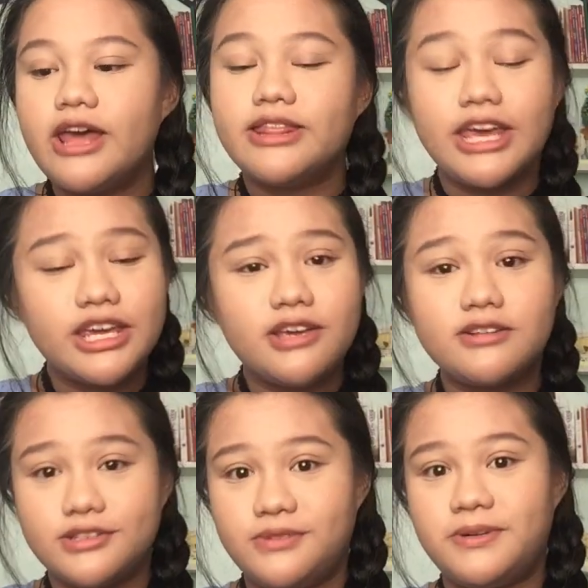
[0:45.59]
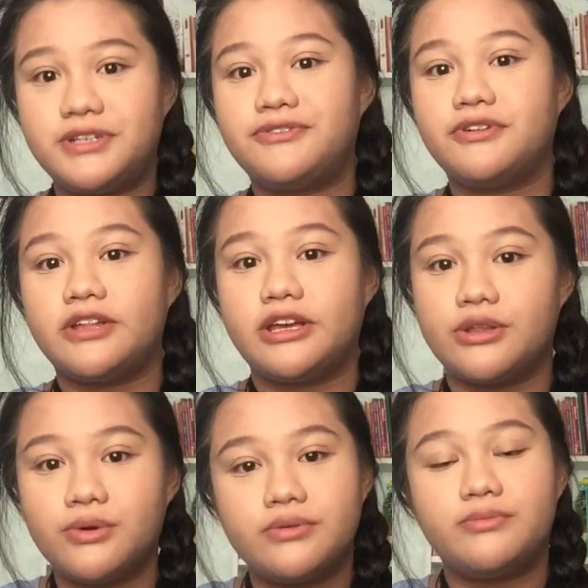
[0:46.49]
Thank you so much for like
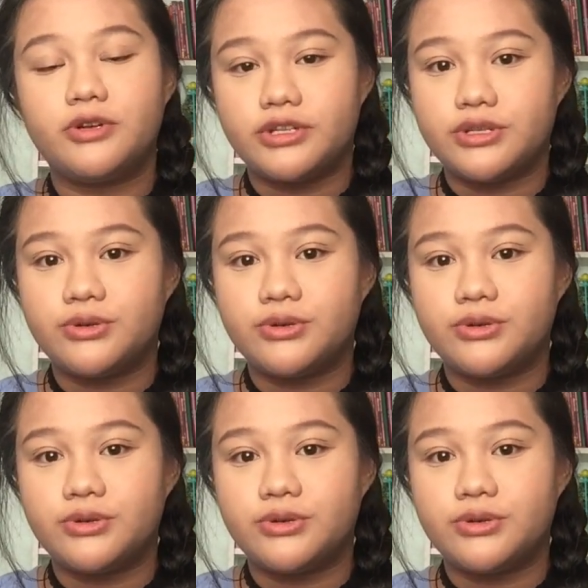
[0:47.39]
more than